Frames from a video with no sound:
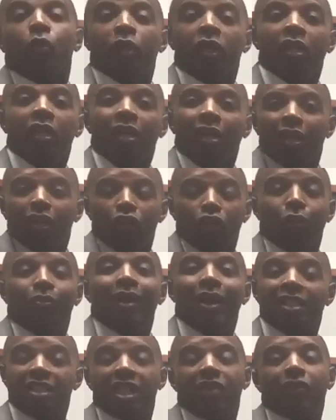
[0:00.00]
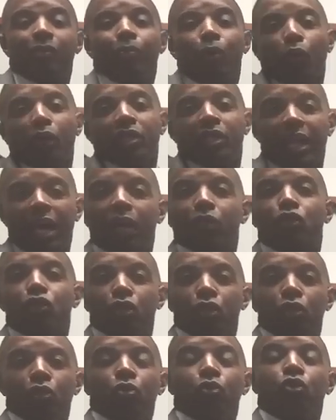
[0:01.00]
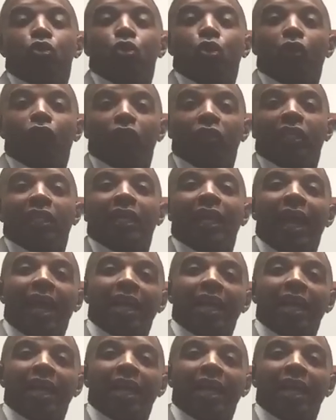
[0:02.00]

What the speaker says: with. Nobody's ever broke it down to you so you can really